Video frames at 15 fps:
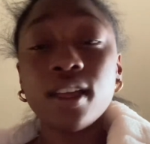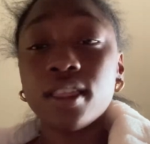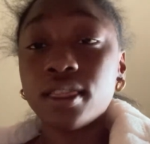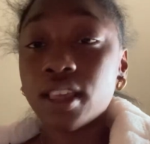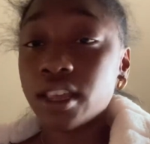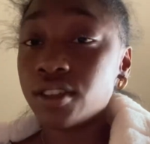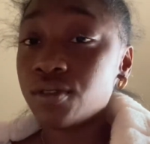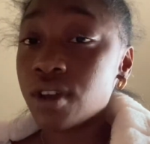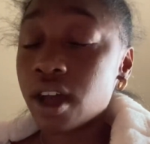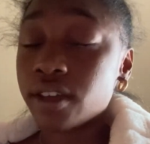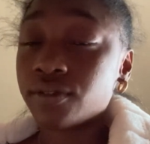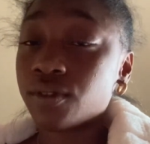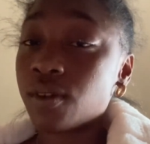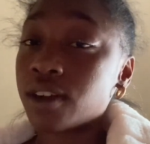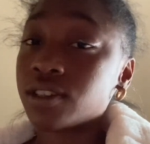thank you guys
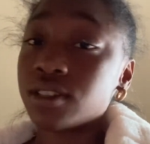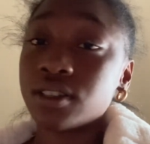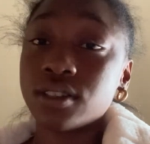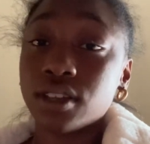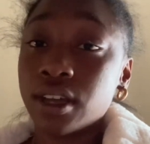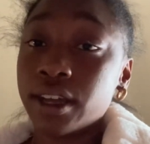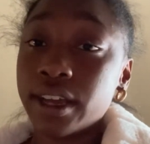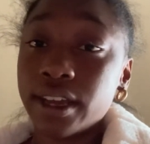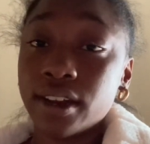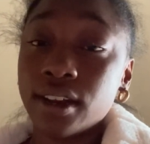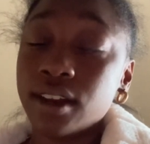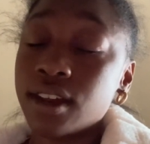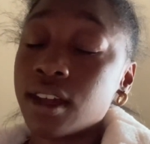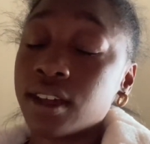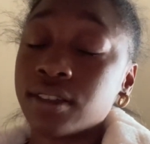for watching this
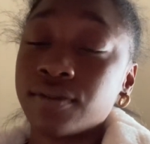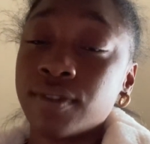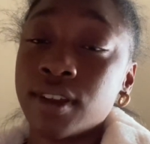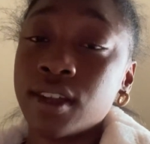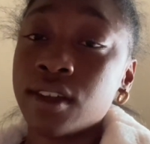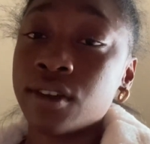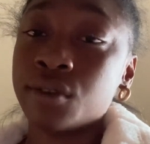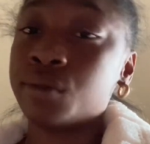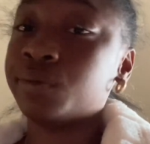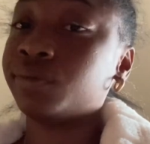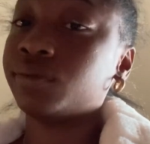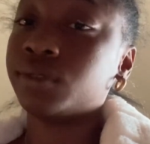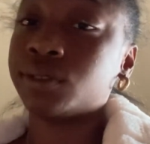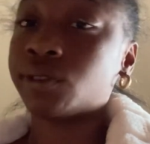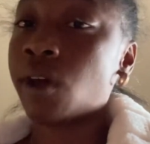unedited ass video.
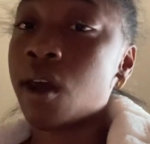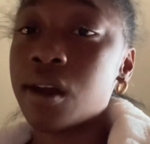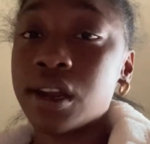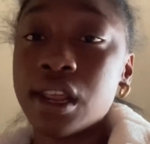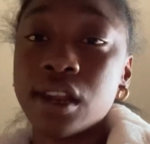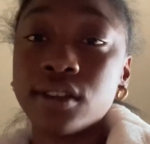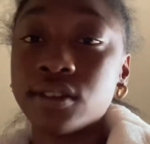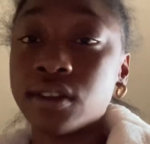Sorry that it's